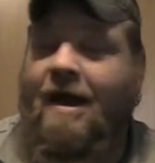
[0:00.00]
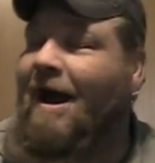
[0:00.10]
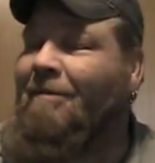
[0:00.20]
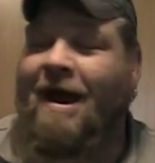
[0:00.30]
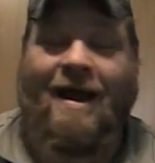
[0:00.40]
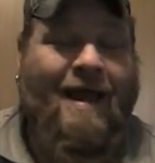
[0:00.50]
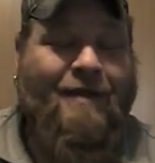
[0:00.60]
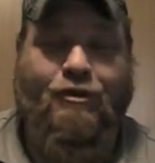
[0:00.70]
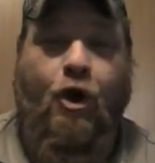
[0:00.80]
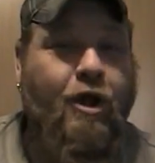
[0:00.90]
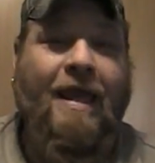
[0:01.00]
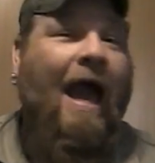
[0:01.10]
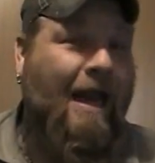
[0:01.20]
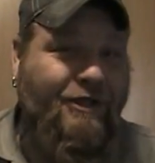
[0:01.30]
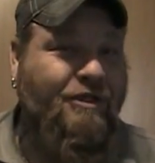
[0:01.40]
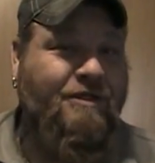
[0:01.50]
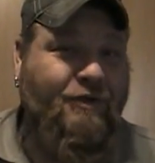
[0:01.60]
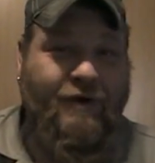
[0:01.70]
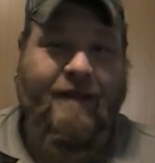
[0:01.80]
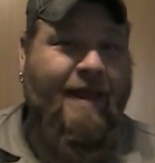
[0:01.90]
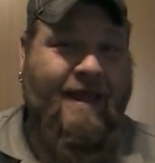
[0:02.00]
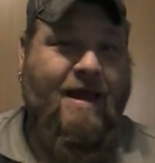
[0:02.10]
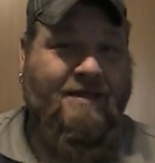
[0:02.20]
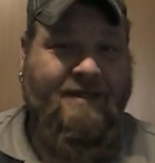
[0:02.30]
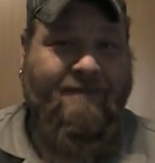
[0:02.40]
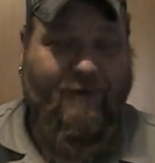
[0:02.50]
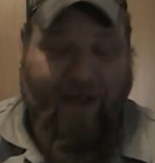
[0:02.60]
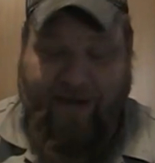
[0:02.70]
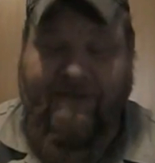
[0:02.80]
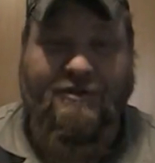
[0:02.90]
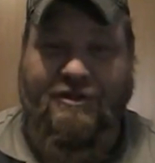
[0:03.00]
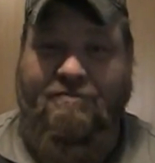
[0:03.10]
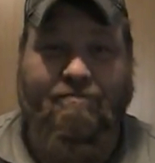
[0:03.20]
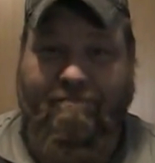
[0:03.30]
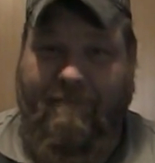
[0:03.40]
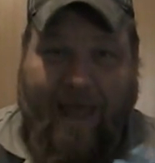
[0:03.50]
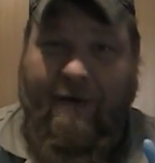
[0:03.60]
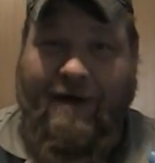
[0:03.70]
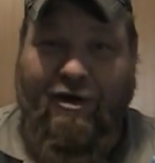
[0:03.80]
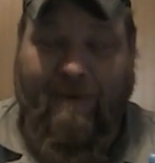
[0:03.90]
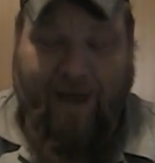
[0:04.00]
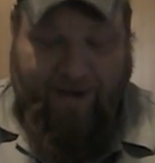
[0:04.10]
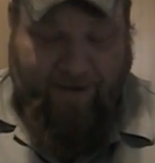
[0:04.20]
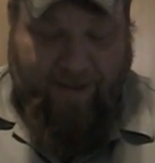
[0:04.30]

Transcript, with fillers: I'm not a turkeyologist or any of that kind of stuff, okay? This is just how I do mine.